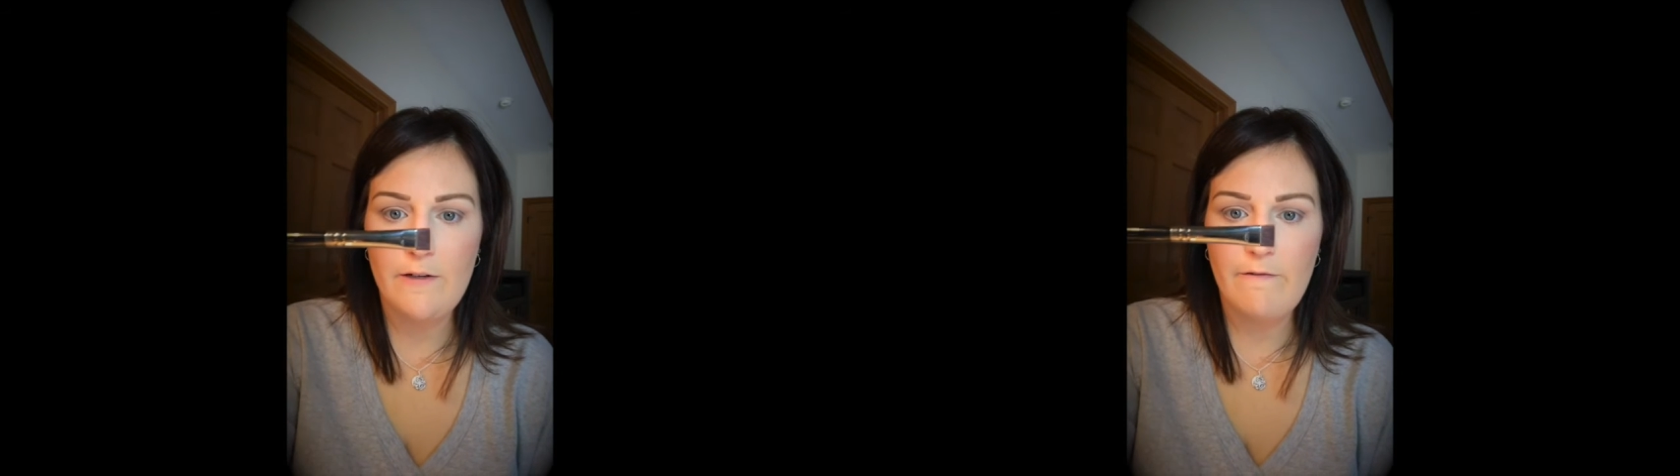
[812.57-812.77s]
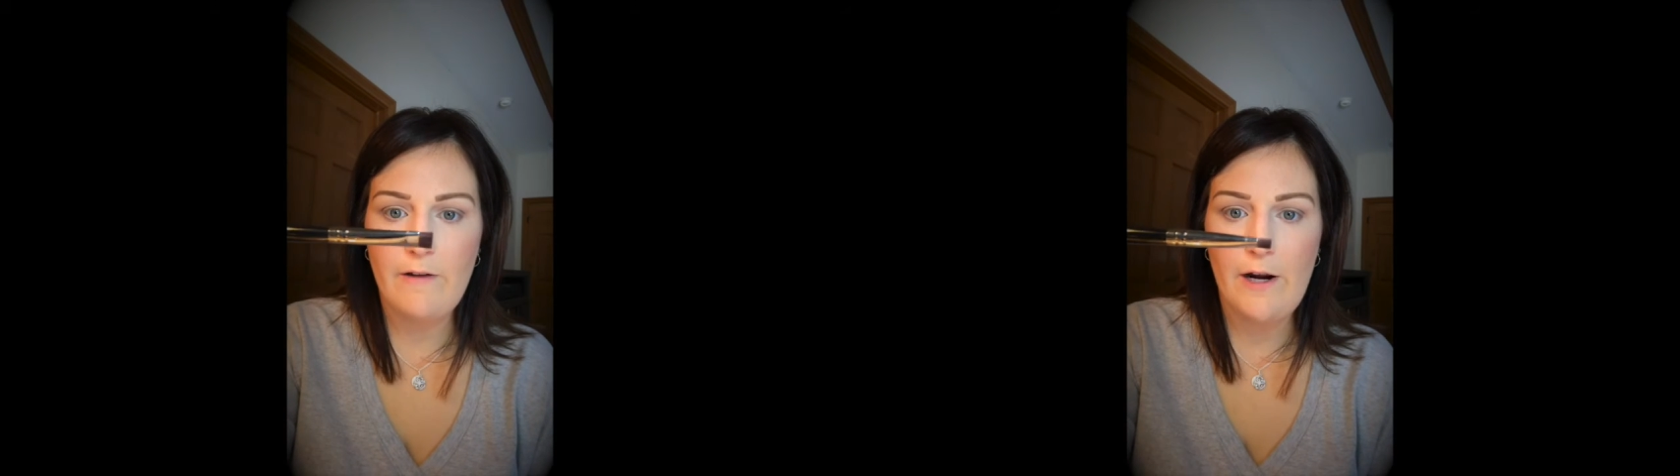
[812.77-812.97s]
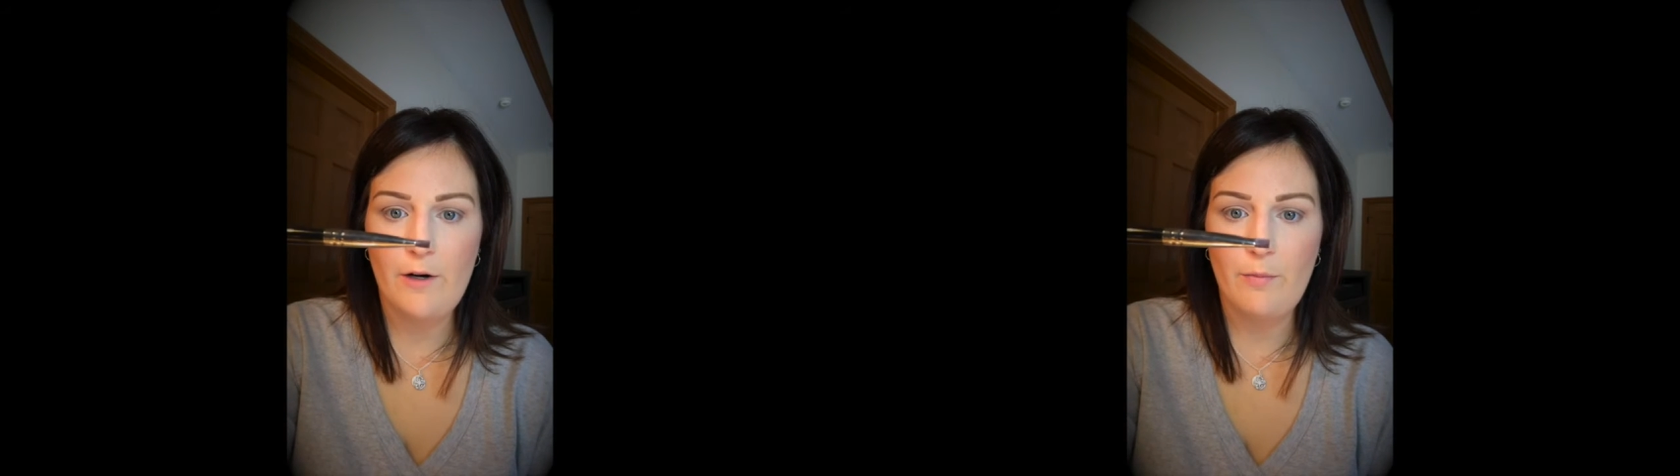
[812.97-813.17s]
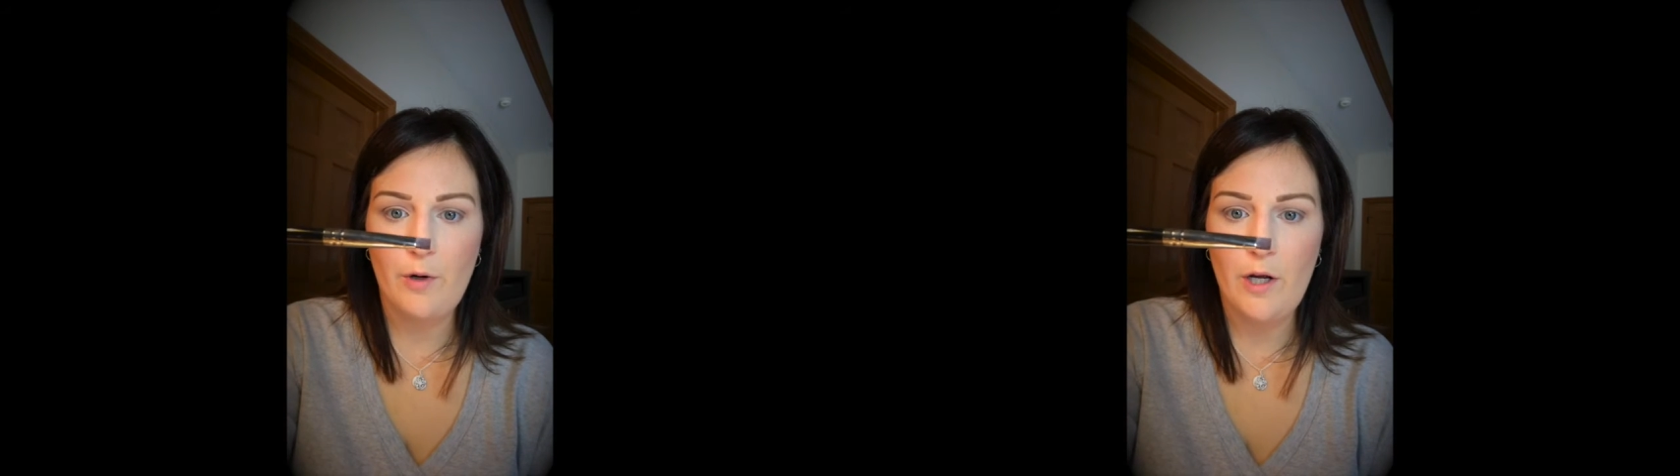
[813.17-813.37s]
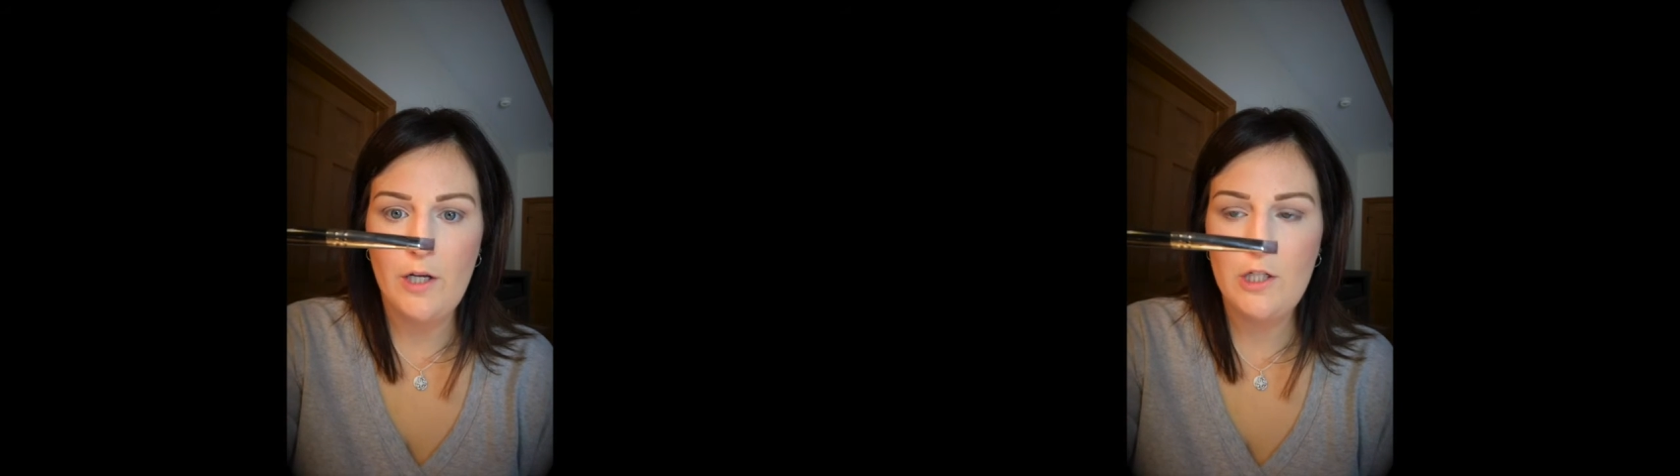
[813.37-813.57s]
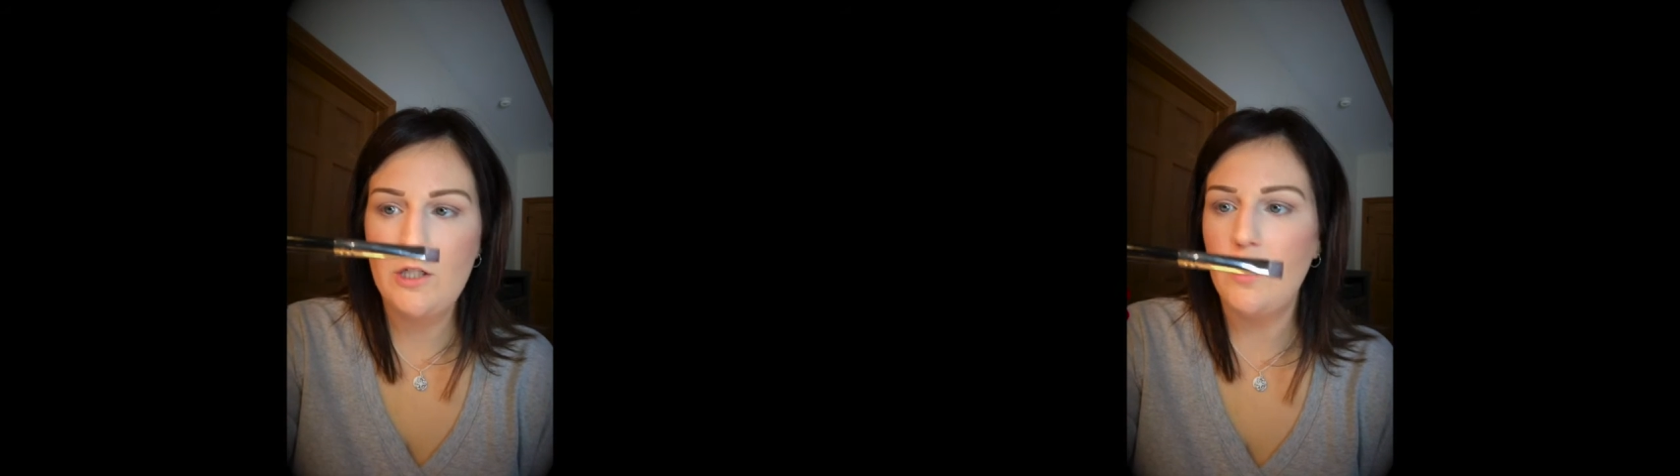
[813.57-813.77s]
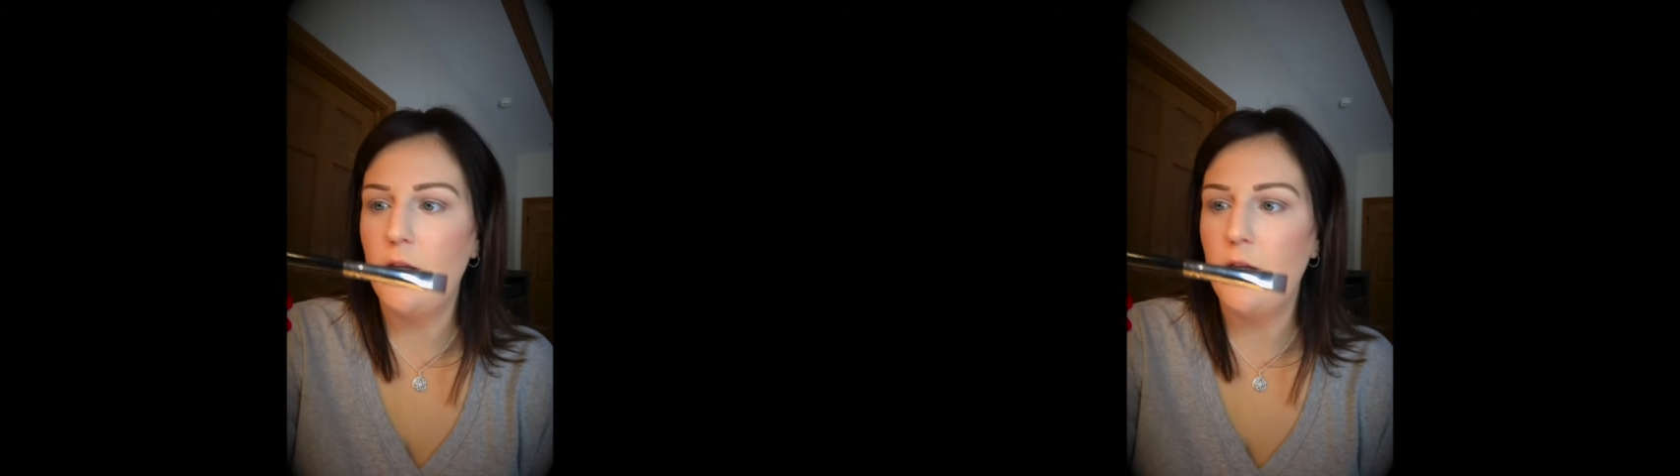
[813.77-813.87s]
definer brush,